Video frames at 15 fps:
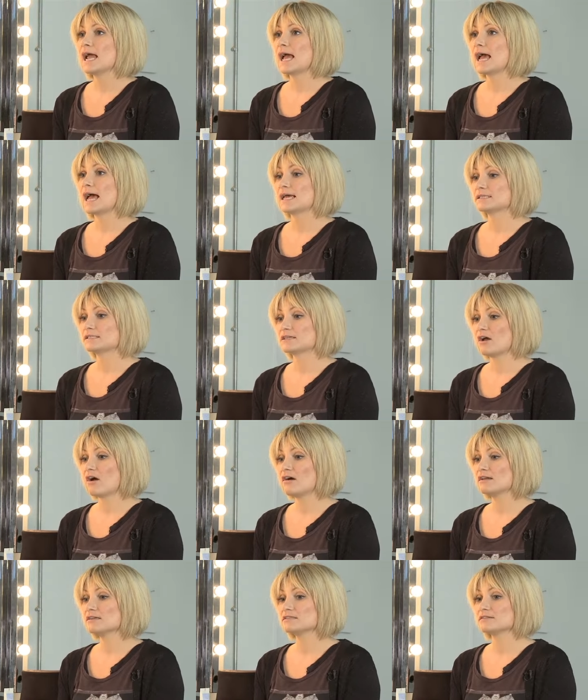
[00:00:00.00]
and
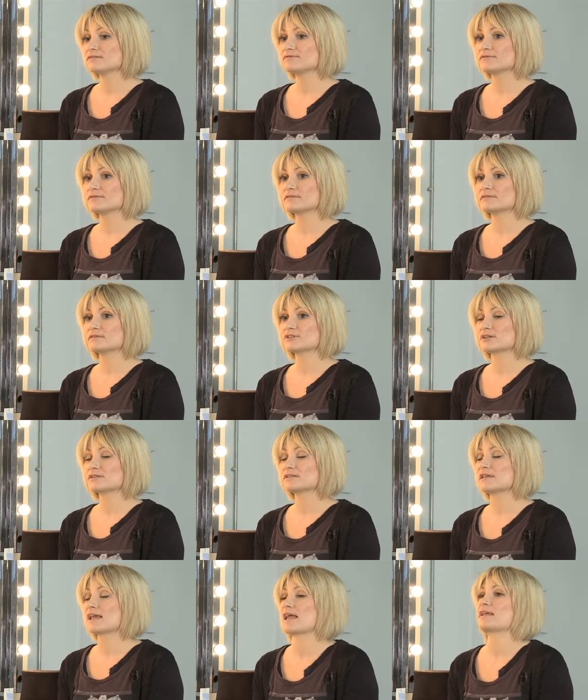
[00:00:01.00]
kind of
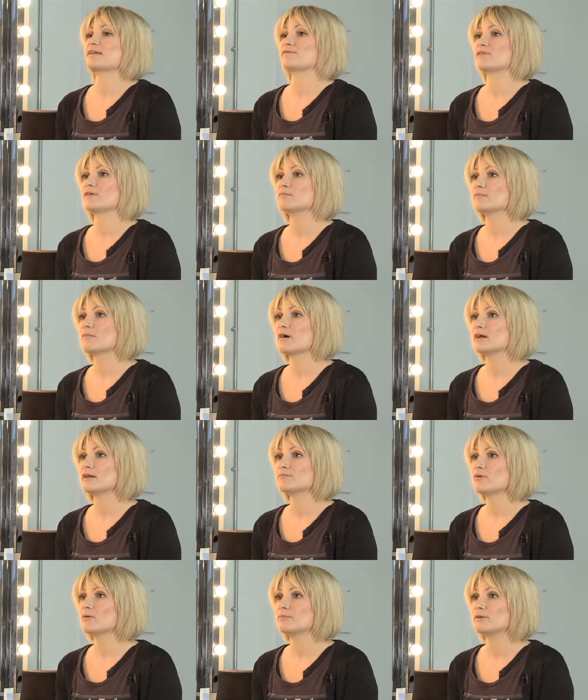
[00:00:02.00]
just gave them my
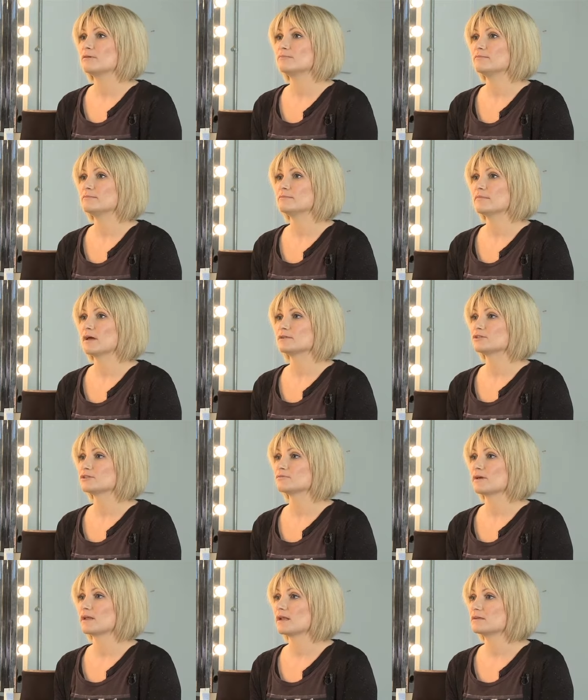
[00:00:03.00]
problem and
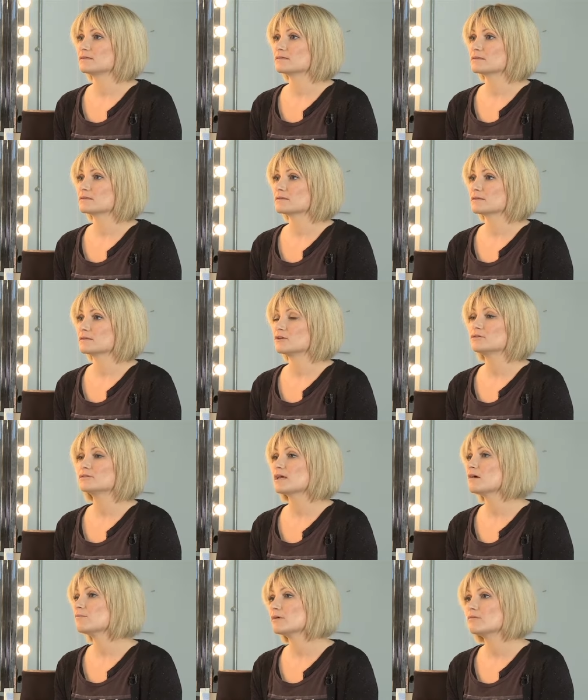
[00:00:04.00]
just went, You
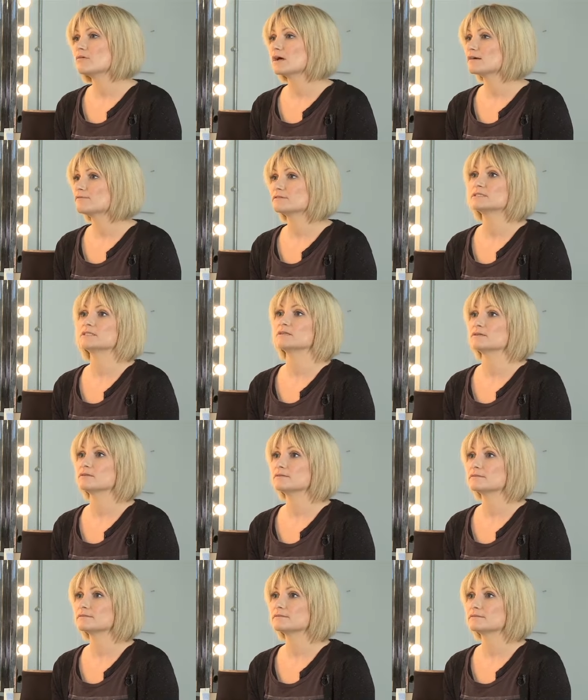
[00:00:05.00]
tell me what I have to
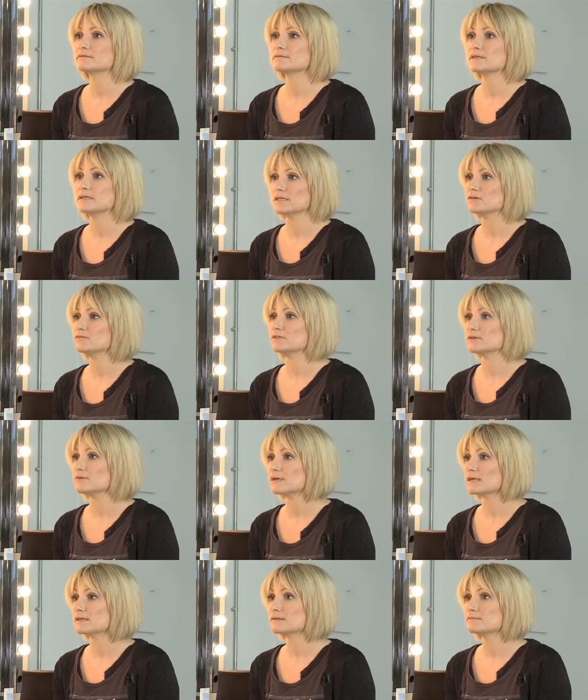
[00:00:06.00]
do and I'll do
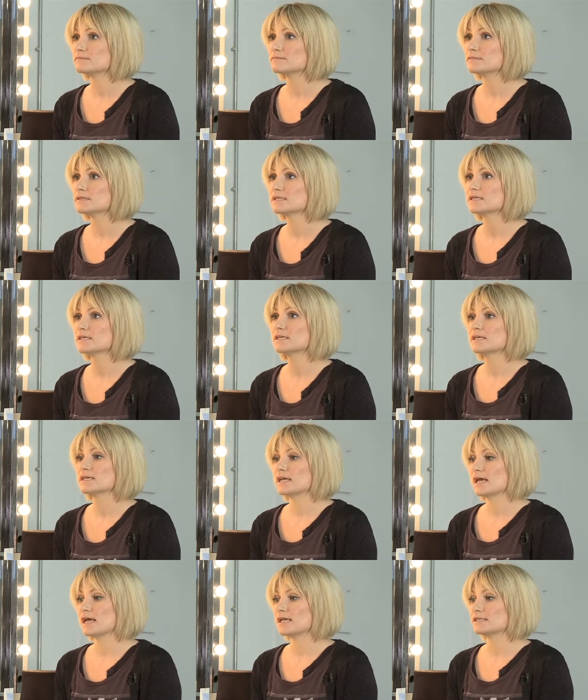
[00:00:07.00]
it.
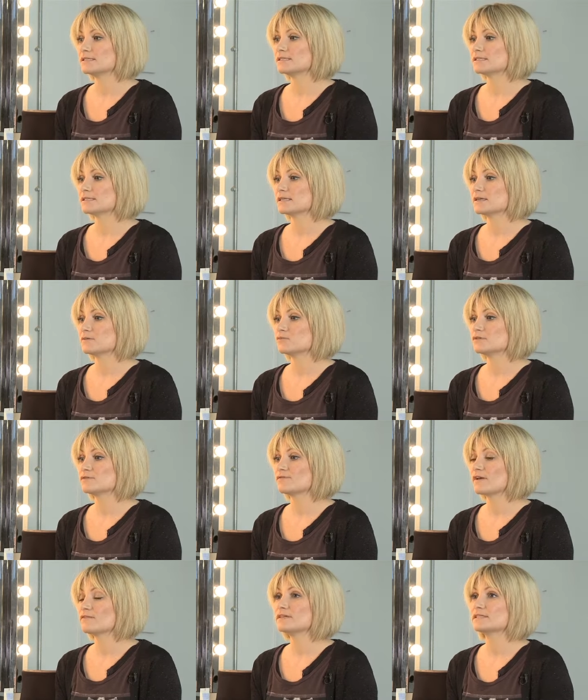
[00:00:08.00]
And it was
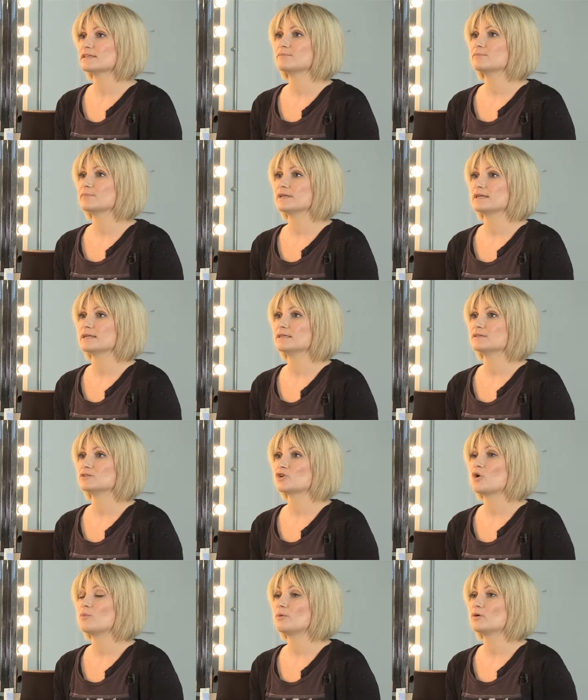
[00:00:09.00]
very simply
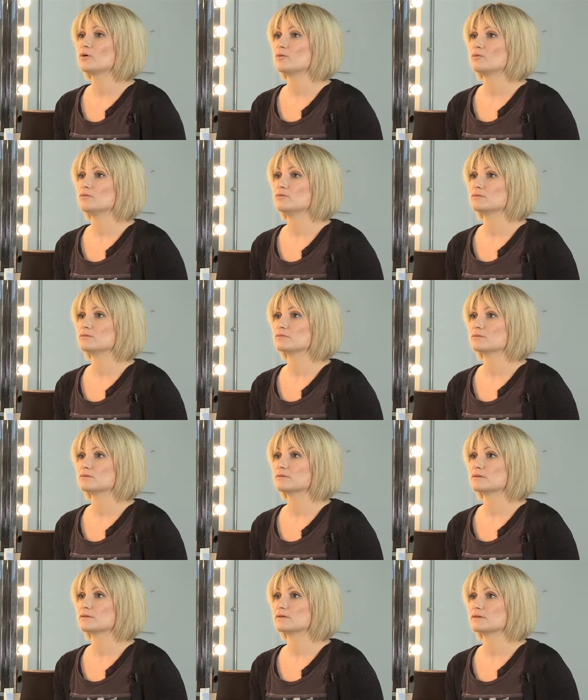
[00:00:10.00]
topical
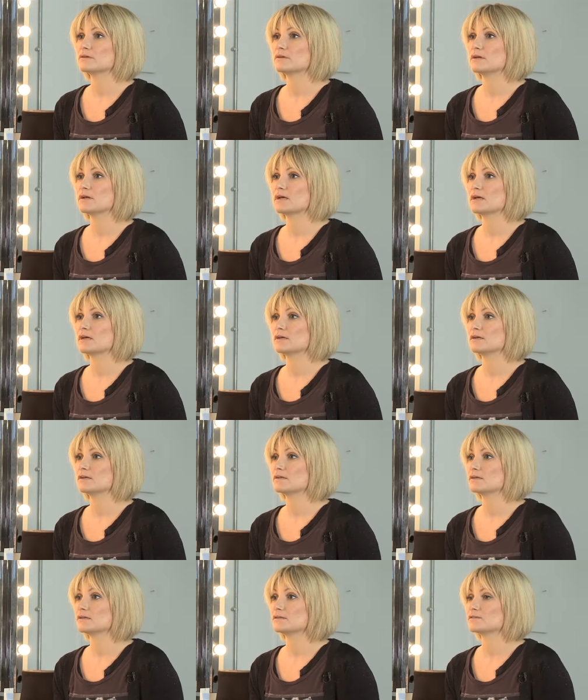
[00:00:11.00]
uh,
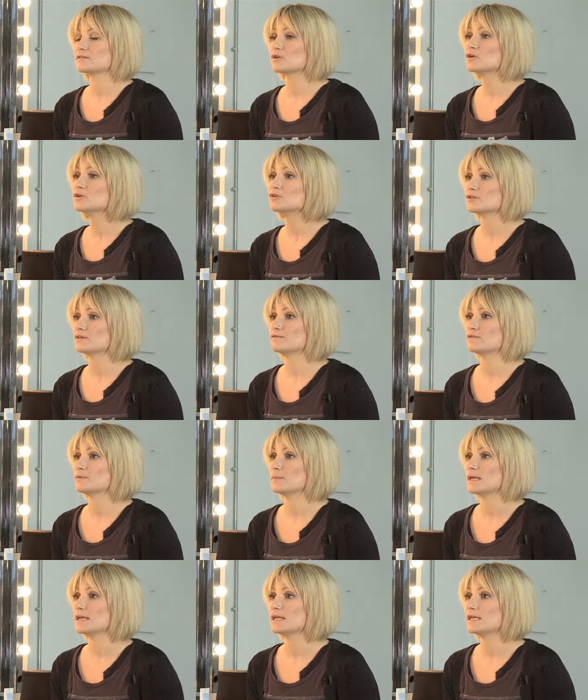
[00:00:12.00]
solution for
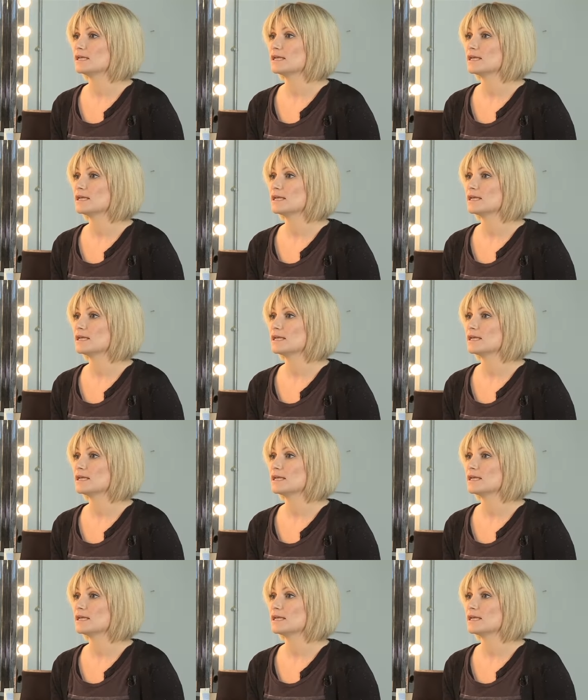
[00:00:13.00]
me.